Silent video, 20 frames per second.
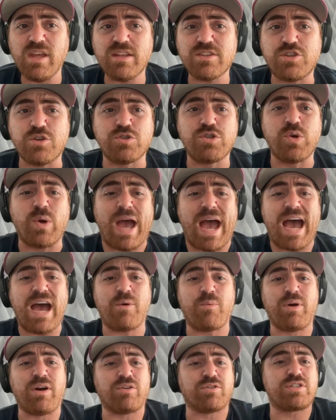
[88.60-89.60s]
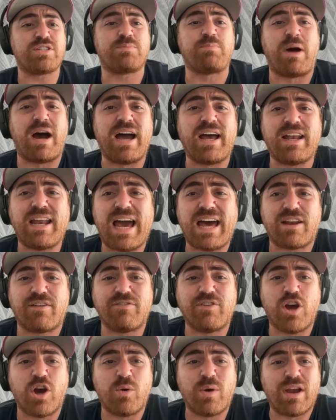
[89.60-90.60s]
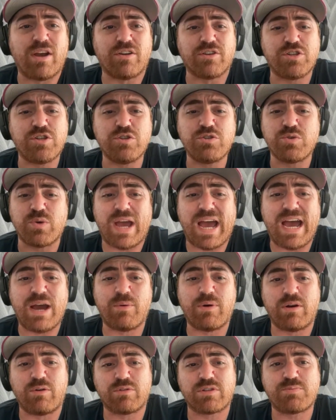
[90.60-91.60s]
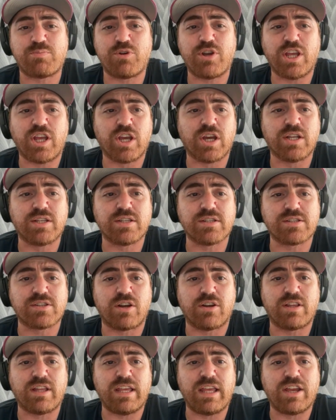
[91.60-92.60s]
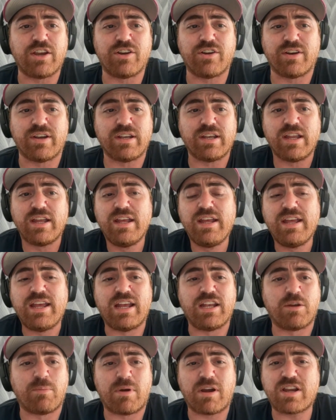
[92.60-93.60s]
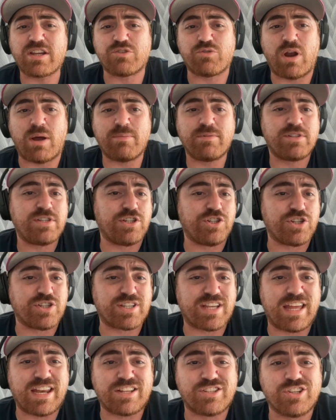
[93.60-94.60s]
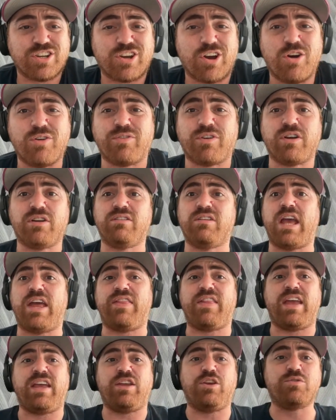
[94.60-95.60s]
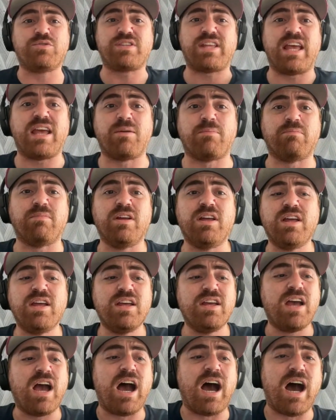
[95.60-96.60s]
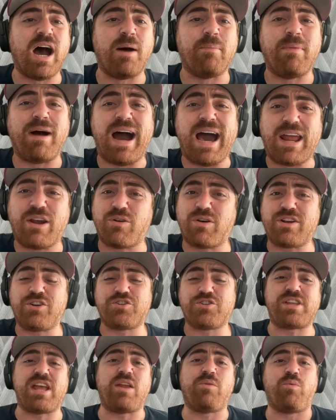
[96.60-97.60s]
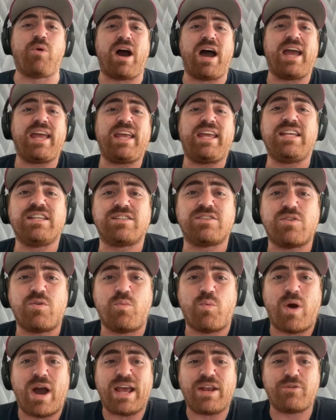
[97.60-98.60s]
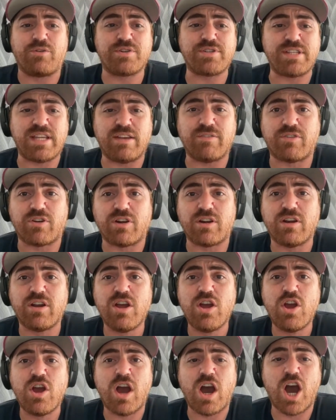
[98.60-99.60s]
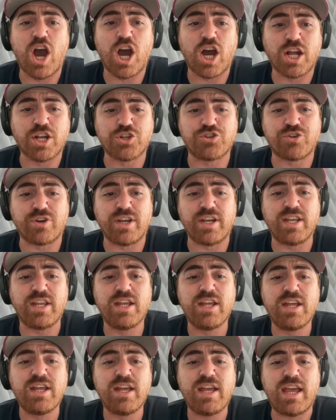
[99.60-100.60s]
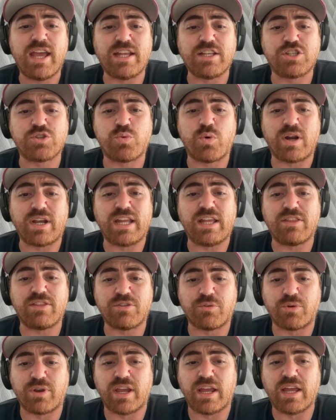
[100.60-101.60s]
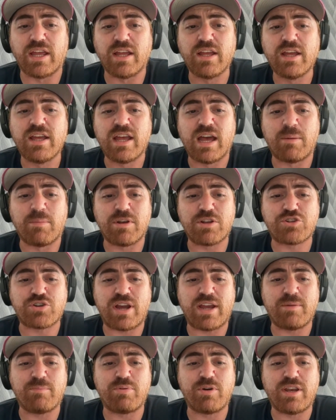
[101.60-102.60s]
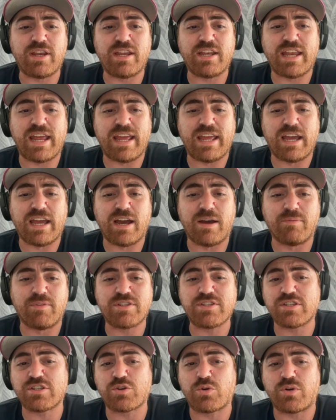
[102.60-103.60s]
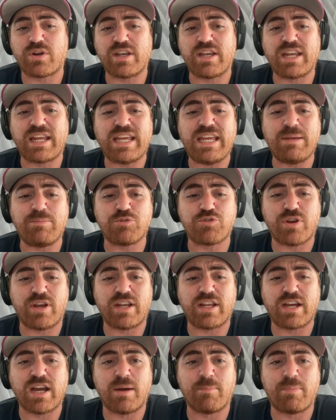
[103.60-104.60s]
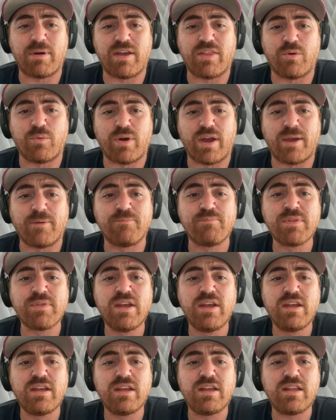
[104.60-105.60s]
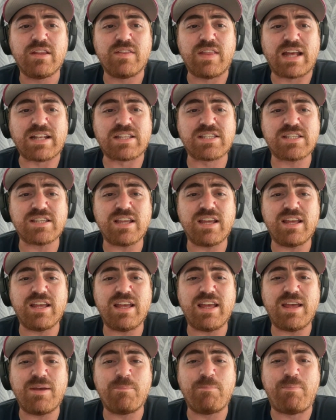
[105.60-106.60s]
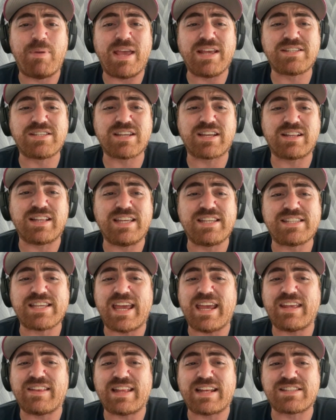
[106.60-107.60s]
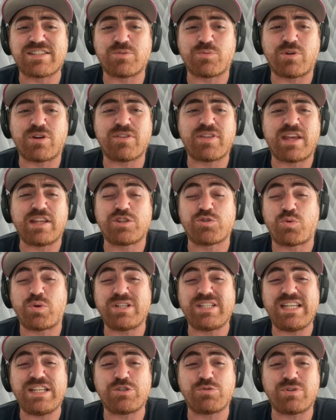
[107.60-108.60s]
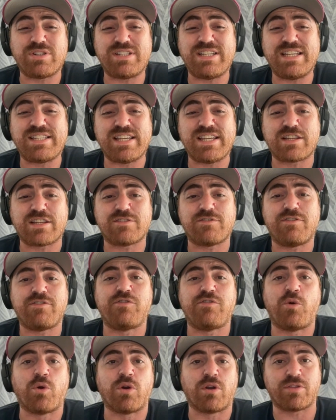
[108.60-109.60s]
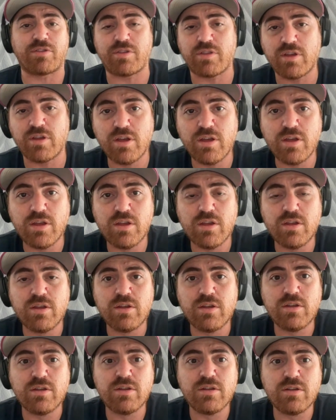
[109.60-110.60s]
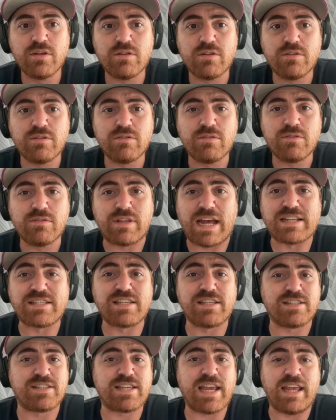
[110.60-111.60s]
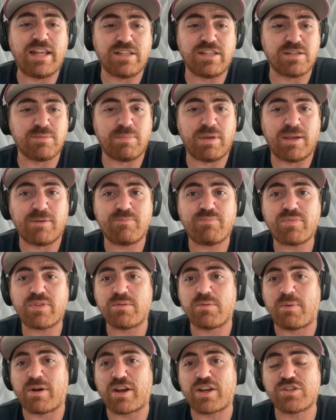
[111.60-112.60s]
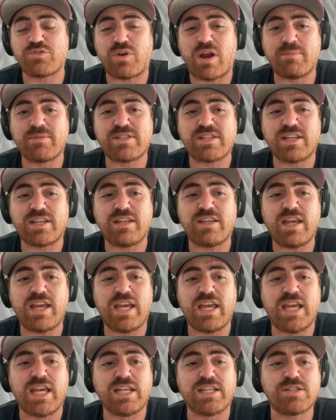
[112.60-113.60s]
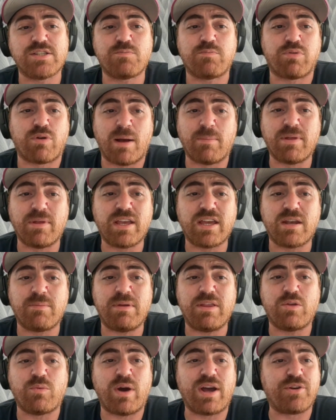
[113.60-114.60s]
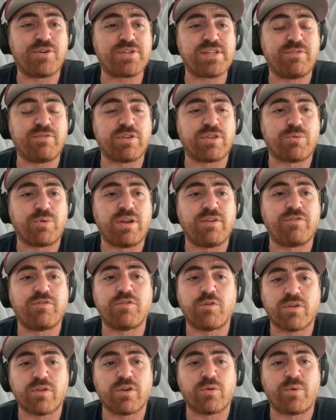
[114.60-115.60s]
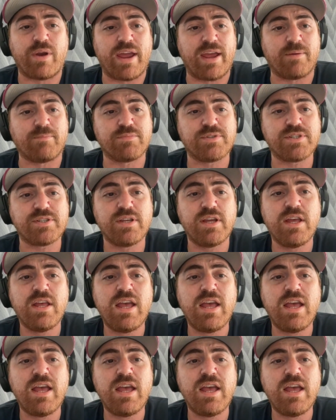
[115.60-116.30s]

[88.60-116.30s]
Tutu Atwell's spot out of nowhere. And Tutu Atwell was pretty good to start the year. And Demarcus Robinson just kind of took over and they used him. I don't understand why he's wide receiver 123. I'm going to try and put in this is according to Keep Trade Cup, by the way. That's basically saying that's worth a 2026 fourth. That's insane to me. Demarcus Robinson is probably going to be the wide receiver 3 for the Rams.